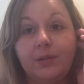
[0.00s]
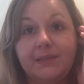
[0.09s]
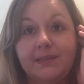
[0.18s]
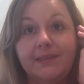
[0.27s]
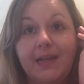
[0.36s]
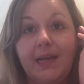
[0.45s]
And
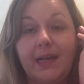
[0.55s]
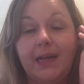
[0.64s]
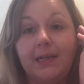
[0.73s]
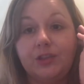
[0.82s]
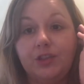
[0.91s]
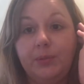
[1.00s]
today I
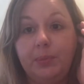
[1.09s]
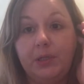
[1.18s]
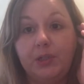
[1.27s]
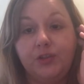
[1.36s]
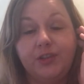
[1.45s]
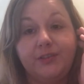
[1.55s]
actually
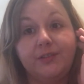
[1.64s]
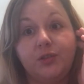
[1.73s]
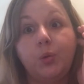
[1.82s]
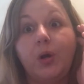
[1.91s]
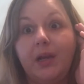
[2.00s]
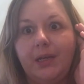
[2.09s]
purchased a
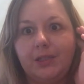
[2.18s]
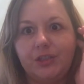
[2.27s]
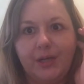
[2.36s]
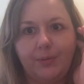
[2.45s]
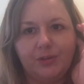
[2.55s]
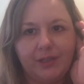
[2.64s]
Twilight
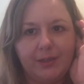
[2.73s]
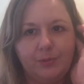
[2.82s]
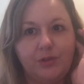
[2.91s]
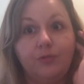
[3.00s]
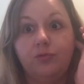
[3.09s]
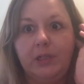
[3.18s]
shower gel,
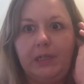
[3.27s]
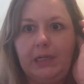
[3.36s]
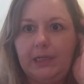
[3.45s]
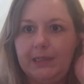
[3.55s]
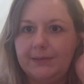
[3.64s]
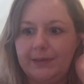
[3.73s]
which I'm
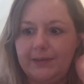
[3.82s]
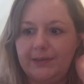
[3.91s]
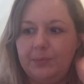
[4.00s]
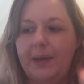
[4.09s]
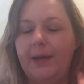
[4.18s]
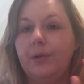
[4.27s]
really excited
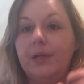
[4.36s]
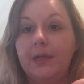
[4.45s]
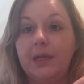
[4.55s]
about,